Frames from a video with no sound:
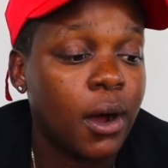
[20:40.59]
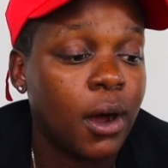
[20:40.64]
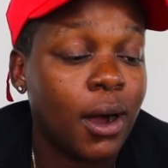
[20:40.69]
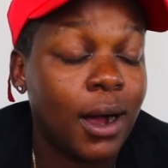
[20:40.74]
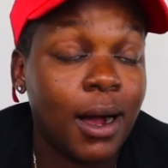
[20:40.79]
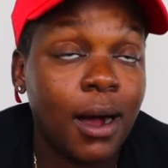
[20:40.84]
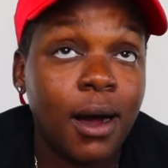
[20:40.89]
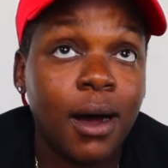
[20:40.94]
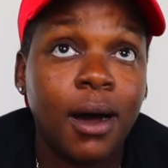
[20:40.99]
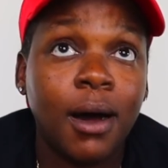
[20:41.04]

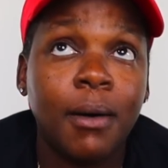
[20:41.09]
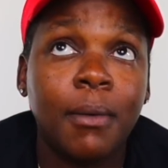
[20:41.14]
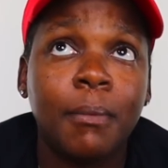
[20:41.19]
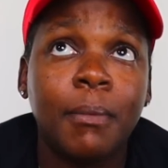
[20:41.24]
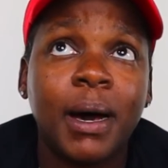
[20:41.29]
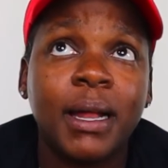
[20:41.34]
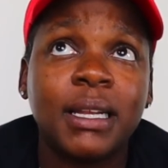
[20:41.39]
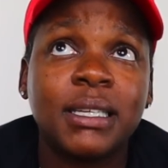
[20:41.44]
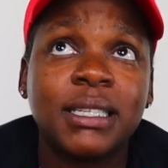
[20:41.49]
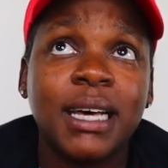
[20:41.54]
Um,
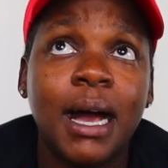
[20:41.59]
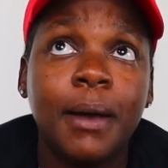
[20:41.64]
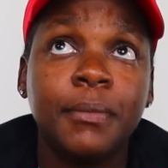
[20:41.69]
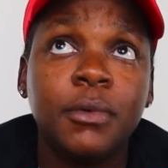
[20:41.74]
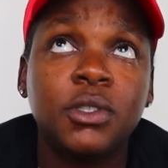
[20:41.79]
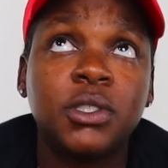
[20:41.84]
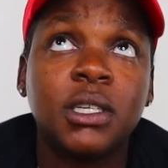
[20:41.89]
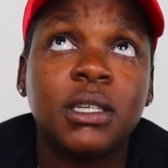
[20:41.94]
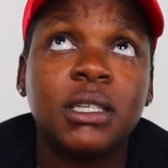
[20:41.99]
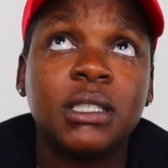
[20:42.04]
by the time
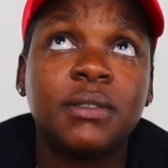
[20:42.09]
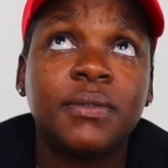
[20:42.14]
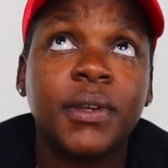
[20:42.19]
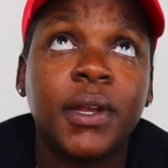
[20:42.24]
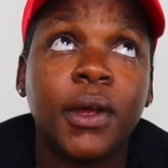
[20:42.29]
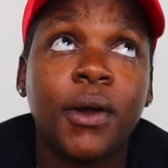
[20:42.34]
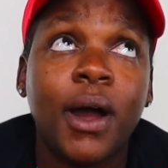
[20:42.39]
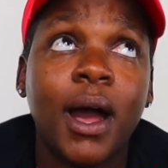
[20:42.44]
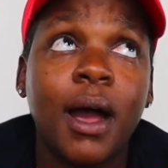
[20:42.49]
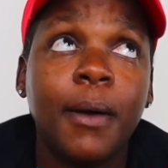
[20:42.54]
you see this
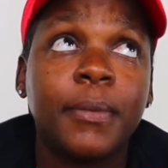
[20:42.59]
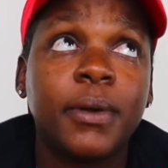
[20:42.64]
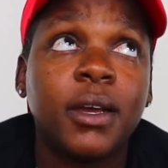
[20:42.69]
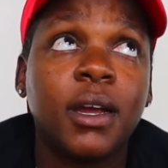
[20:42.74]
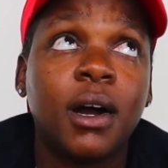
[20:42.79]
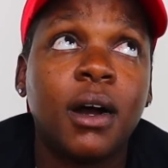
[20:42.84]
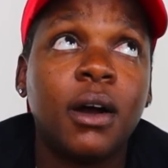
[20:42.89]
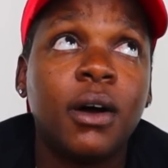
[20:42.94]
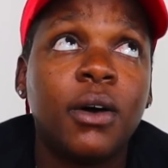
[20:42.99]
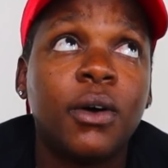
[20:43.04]
video, I'll be
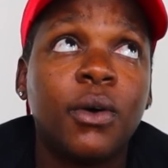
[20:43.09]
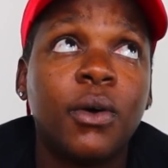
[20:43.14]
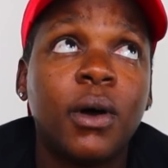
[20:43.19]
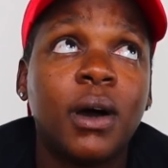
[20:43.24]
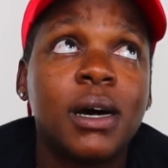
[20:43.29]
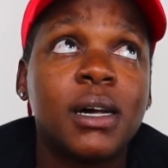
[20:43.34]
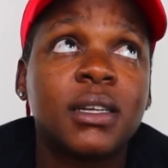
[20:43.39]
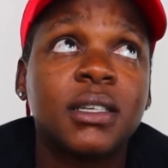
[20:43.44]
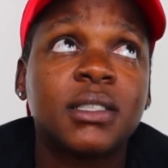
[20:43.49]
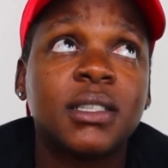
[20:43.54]
gone
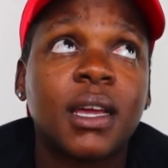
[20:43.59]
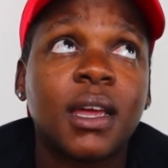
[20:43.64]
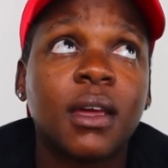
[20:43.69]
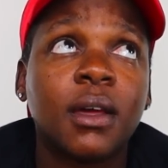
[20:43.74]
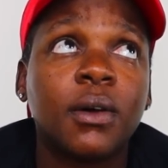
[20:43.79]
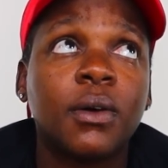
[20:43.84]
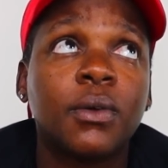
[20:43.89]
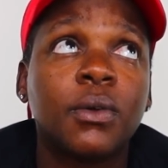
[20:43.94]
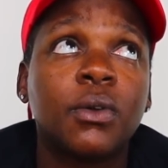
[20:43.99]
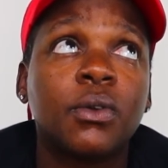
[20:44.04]
out of
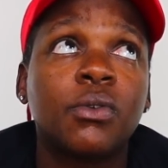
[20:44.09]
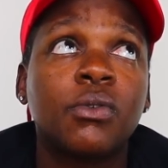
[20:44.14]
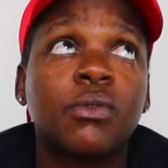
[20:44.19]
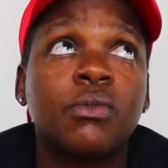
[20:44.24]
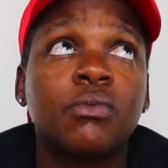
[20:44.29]
town.